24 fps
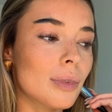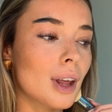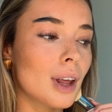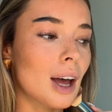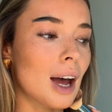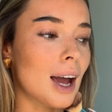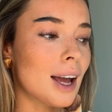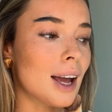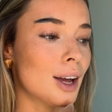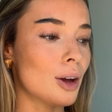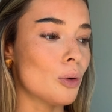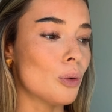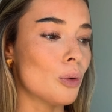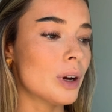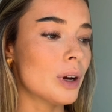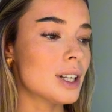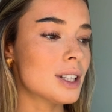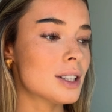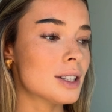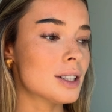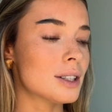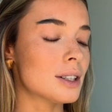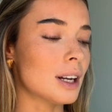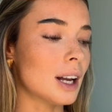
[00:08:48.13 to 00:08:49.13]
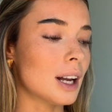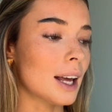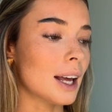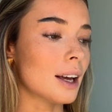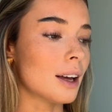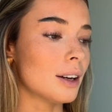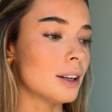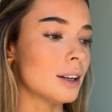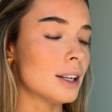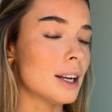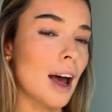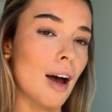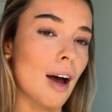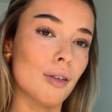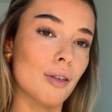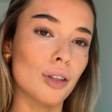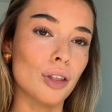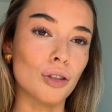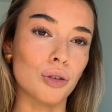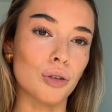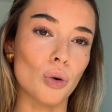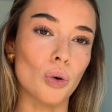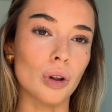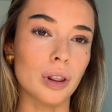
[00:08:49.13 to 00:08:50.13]
I always like never
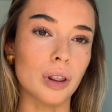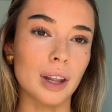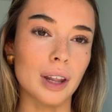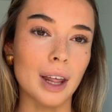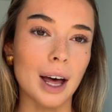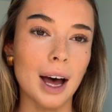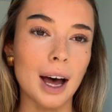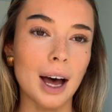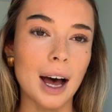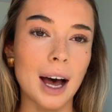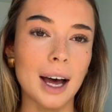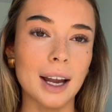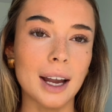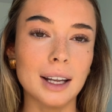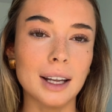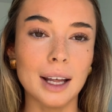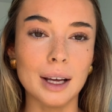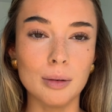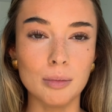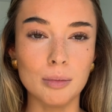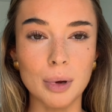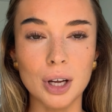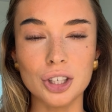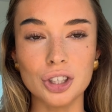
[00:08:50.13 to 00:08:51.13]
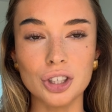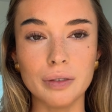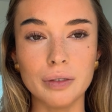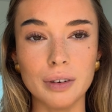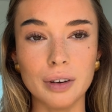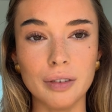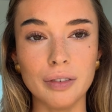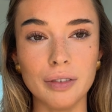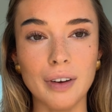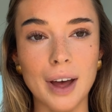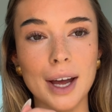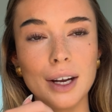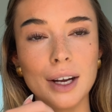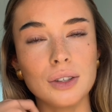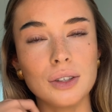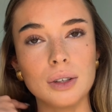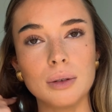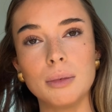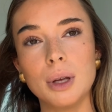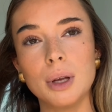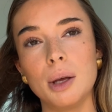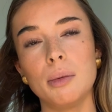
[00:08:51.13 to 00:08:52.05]
thought that had like much of an effect on me,